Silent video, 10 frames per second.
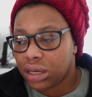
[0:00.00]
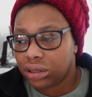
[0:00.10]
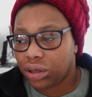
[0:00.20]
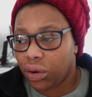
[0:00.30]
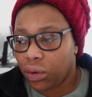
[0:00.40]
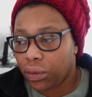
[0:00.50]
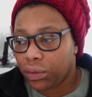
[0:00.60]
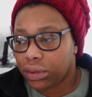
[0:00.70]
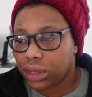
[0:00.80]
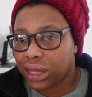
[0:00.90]
So
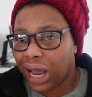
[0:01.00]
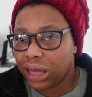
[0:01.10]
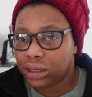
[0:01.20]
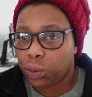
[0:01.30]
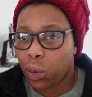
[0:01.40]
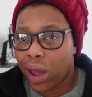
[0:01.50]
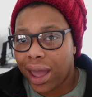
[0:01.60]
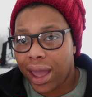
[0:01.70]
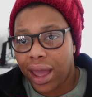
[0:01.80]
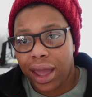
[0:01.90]
that's
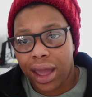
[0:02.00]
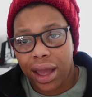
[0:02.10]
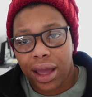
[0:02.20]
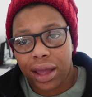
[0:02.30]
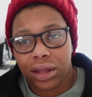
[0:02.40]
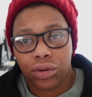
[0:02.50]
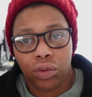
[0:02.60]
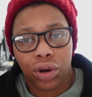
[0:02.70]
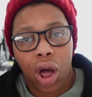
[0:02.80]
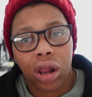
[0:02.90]
where your
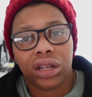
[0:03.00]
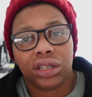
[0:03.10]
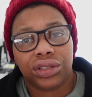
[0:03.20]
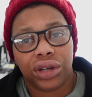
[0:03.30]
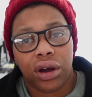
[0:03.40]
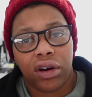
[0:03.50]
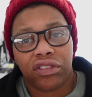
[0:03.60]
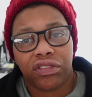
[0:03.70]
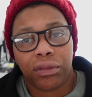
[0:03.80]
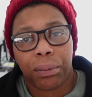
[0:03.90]
knowledge of
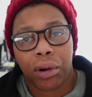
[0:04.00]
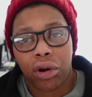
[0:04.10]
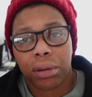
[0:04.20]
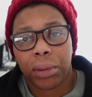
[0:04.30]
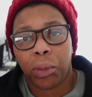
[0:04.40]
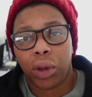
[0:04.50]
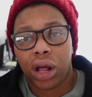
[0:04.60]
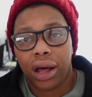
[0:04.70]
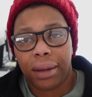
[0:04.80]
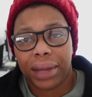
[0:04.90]
programming will
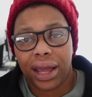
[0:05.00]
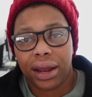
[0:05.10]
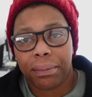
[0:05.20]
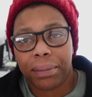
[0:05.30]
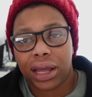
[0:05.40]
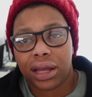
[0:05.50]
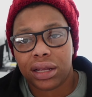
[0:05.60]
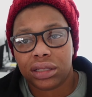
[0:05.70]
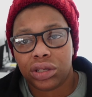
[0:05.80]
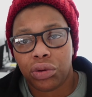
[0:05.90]
come in,
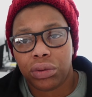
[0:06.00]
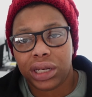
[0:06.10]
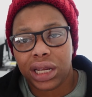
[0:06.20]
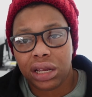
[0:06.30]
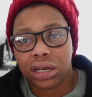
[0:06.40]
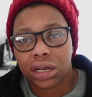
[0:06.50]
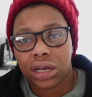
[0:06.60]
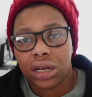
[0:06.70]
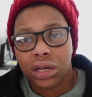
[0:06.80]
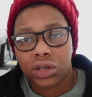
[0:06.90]
because you will need
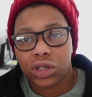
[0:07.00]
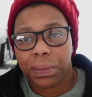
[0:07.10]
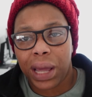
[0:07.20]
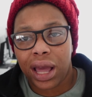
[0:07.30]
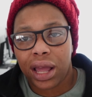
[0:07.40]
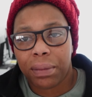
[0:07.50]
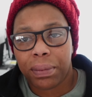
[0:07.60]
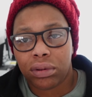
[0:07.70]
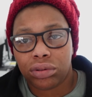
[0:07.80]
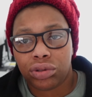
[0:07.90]
to be
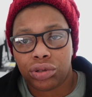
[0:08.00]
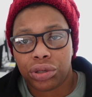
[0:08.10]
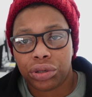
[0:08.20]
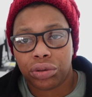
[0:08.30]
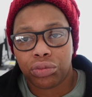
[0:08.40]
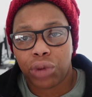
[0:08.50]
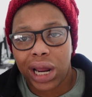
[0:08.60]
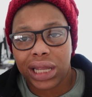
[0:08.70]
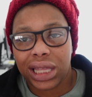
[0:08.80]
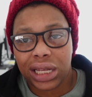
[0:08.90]
able to
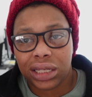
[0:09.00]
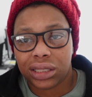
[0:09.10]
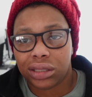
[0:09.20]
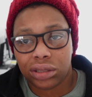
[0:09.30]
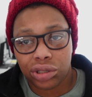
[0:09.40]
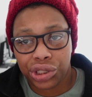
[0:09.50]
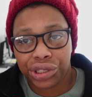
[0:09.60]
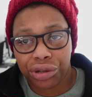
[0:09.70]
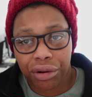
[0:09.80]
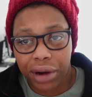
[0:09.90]
write these
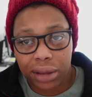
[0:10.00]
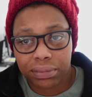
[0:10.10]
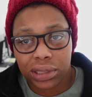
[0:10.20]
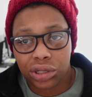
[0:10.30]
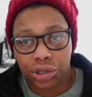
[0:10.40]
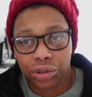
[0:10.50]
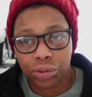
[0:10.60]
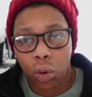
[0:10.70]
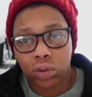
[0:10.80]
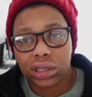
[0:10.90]
scripts to
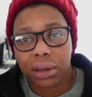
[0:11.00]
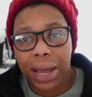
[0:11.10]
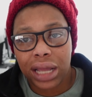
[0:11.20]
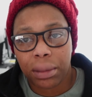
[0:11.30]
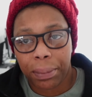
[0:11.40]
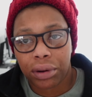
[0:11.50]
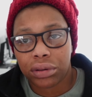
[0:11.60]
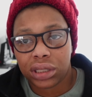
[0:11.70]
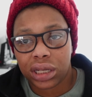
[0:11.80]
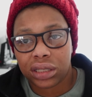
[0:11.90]
automate the
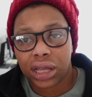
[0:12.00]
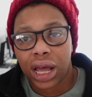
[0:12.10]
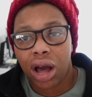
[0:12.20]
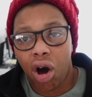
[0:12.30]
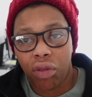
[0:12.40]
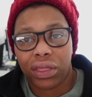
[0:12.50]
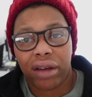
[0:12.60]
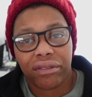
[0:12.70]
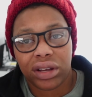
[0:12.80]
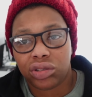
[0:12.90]
process on that
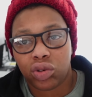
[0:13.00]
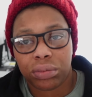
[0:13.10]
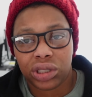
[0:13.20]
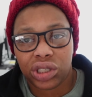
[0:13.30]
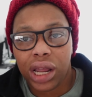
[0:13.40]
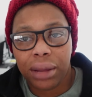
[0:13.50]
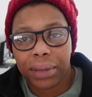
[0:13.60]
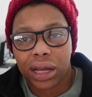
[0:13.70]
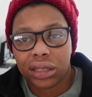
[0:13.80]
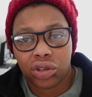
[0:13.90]
virtual machine,
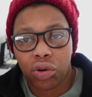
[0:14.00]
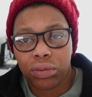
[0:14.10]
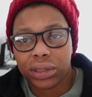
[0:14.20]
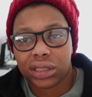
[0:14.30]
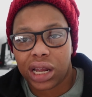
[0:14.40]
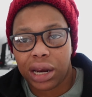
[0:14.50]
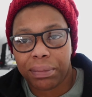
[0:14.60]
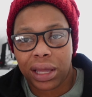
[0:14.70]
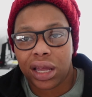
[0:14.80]
because no one's going to be